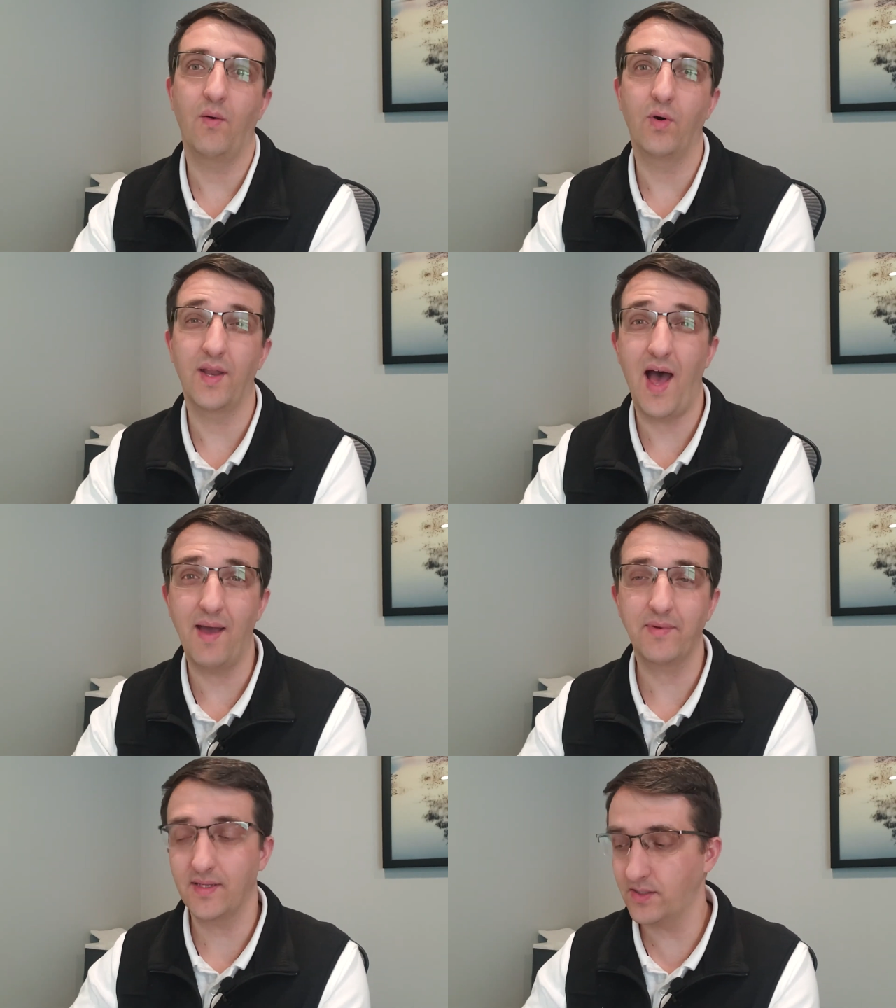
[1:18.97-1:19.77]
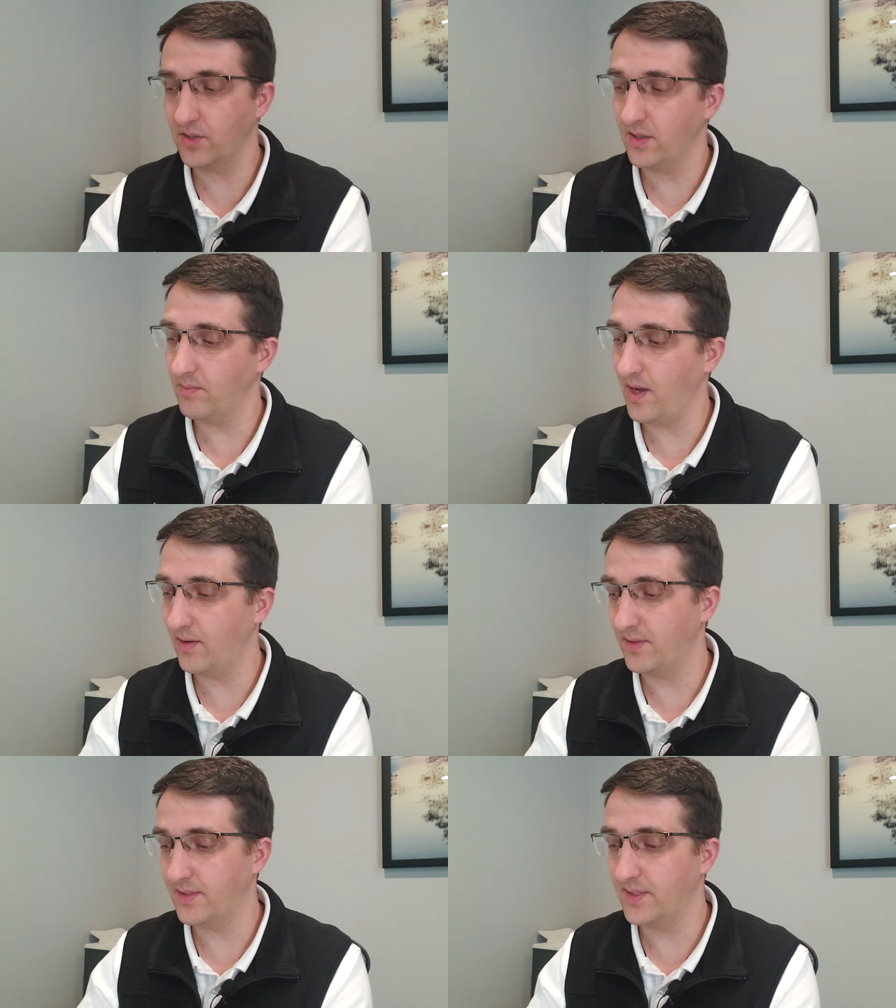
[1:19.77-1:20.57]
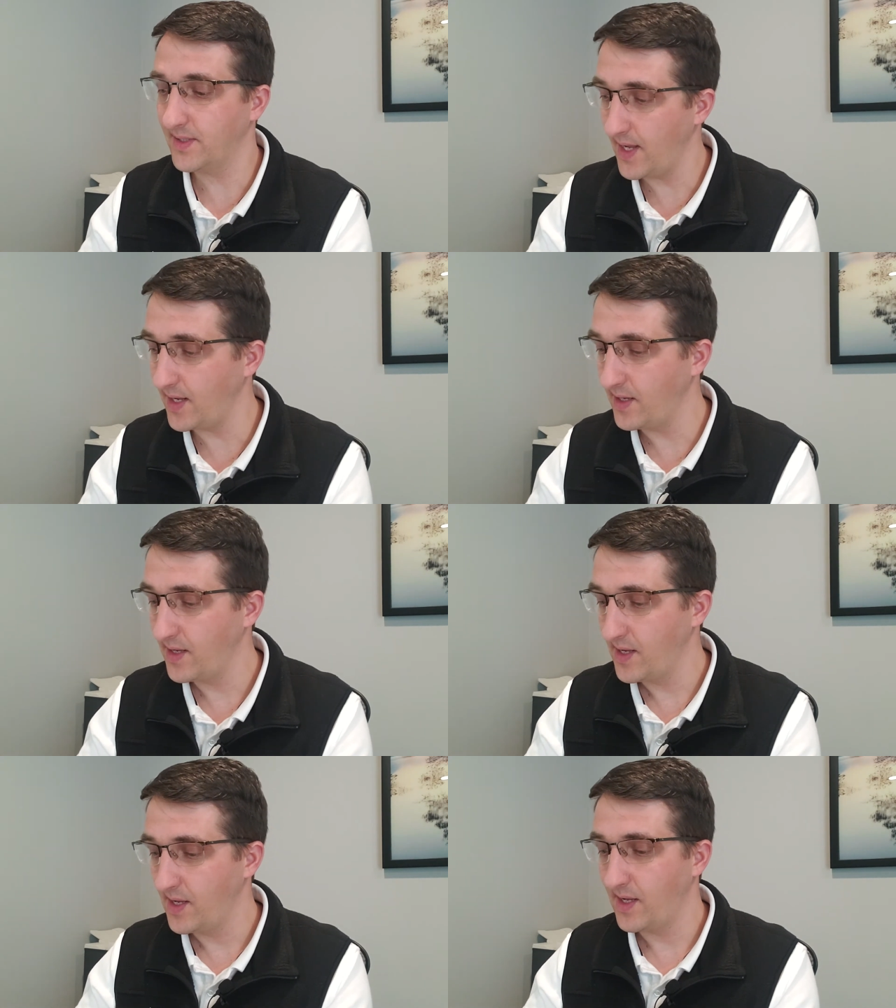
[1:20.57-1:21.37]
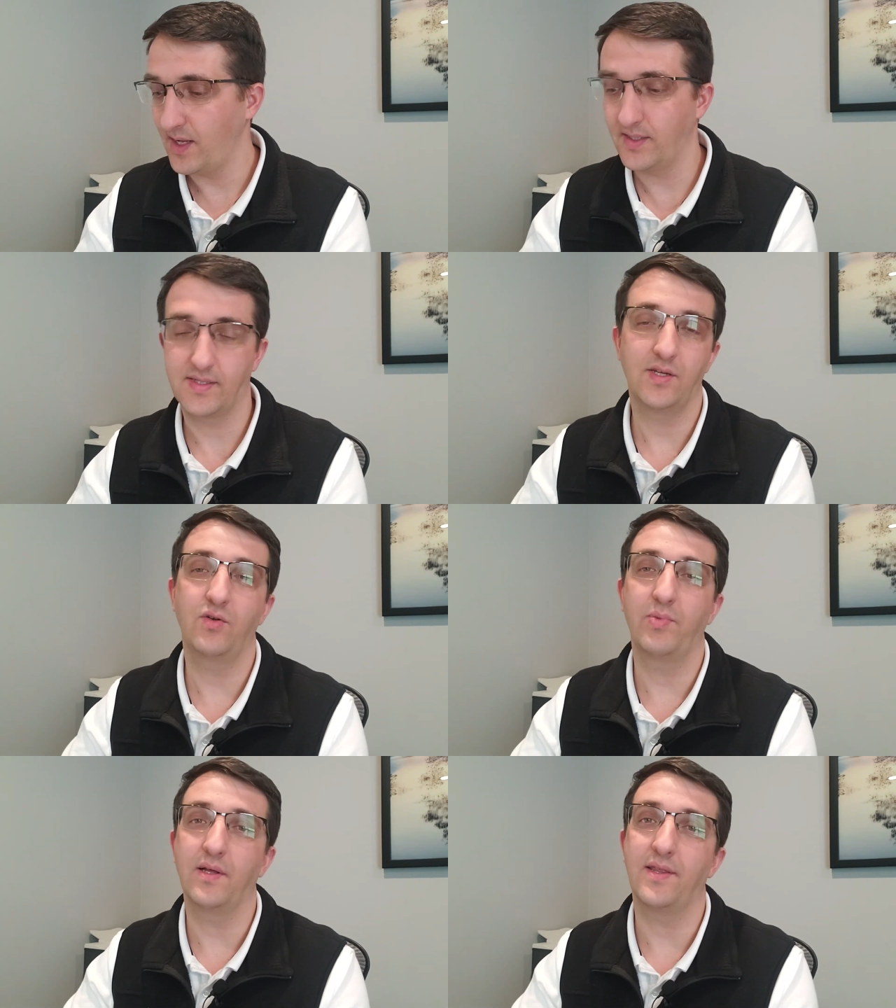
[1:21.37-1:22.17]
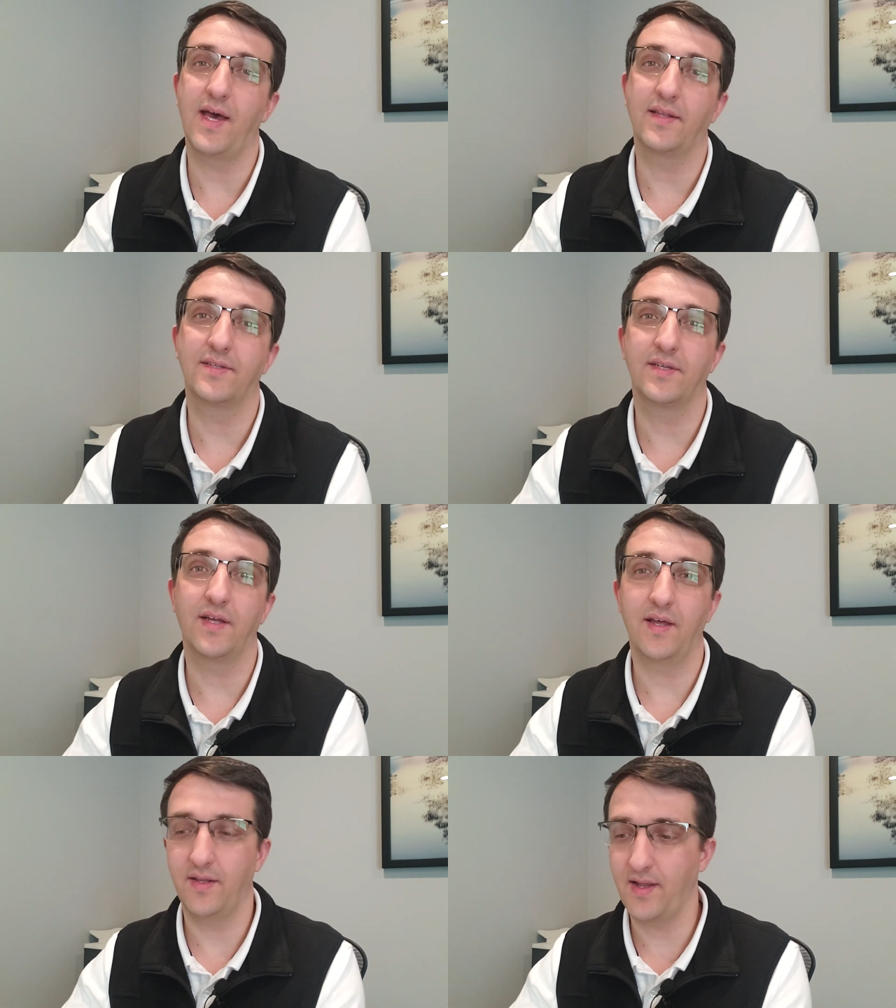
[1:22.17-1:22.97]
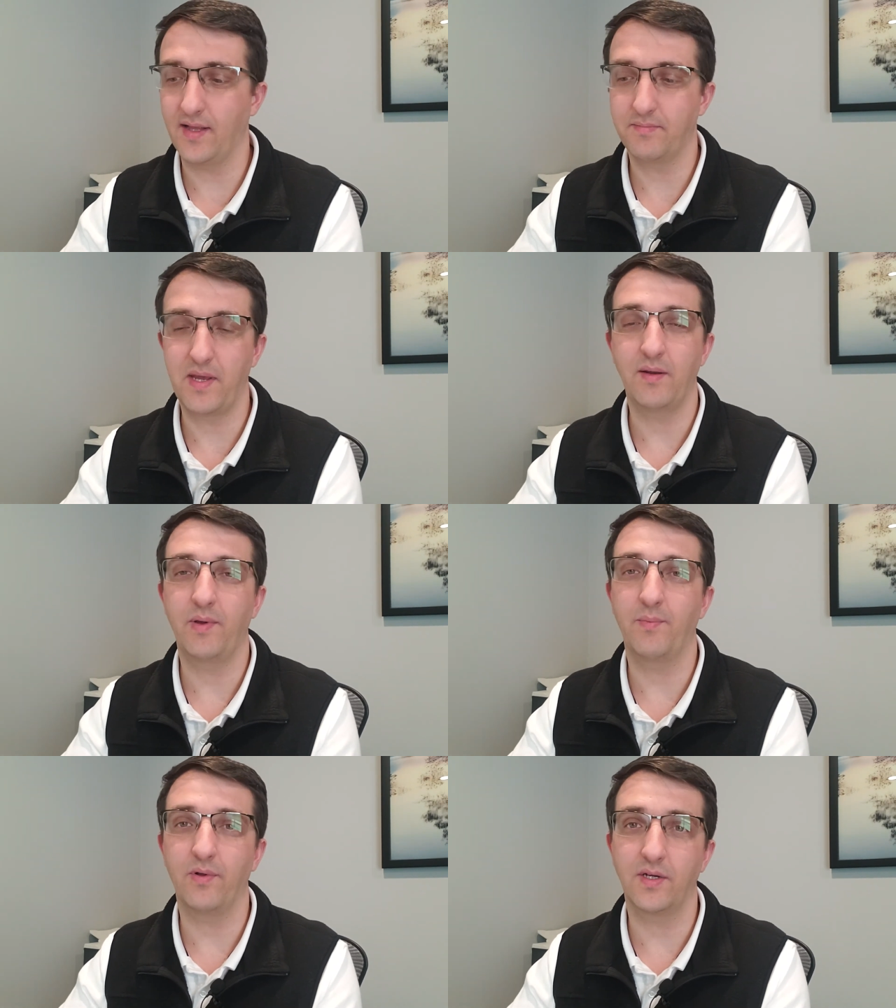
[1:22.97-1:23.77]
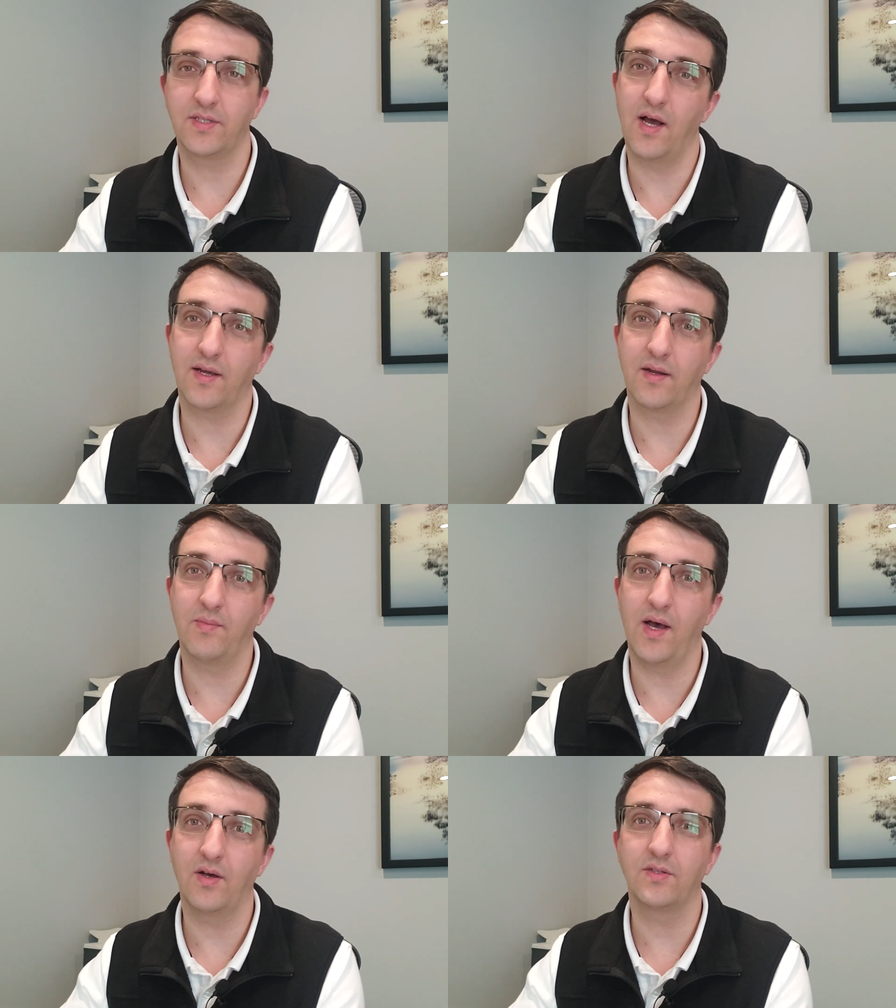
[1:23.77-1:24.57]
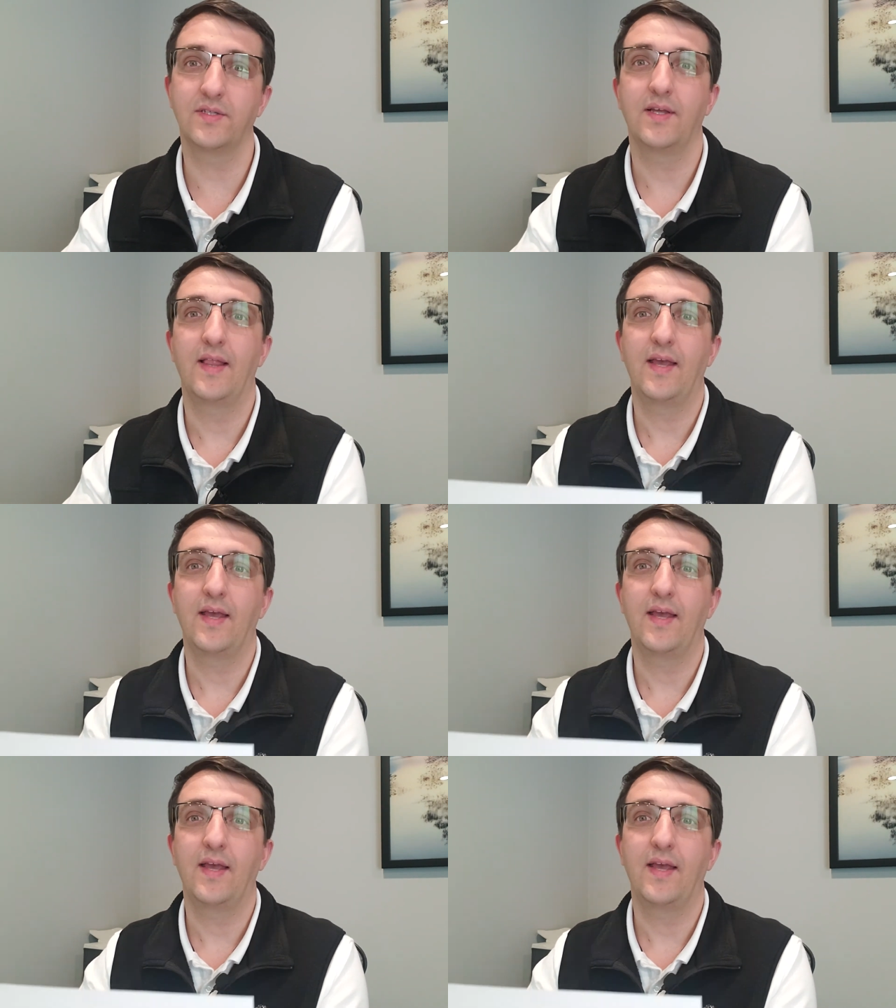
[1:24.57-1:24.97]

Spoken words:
What I'm concerned about today is a new bill that not many people are talking about.